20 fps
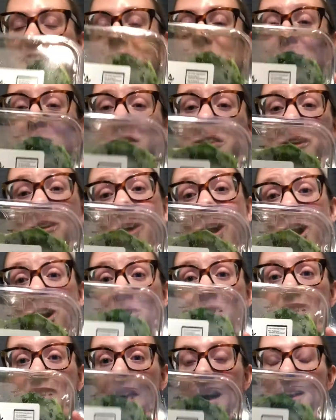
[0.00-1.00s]
but there are
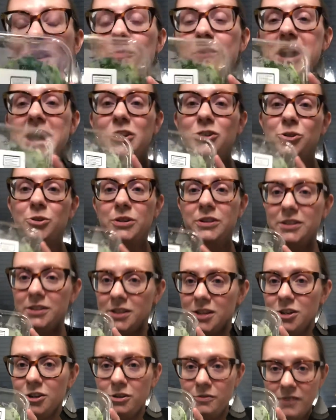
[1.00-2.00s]
a lot of ways you can
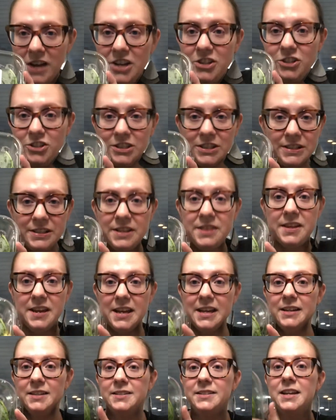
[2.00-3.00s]
sneak your veggies into
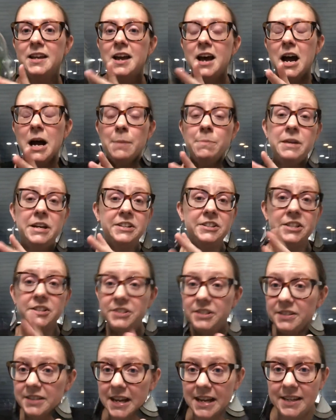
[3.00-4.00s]
things that
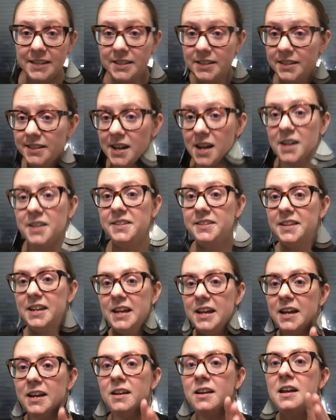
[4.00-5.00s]
doesn't taste
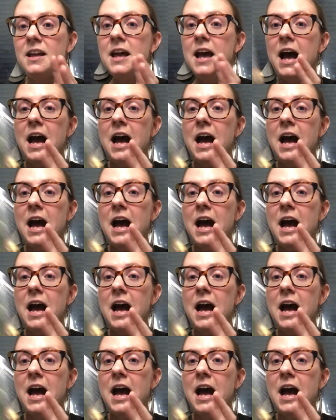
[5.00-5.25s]
disgusting.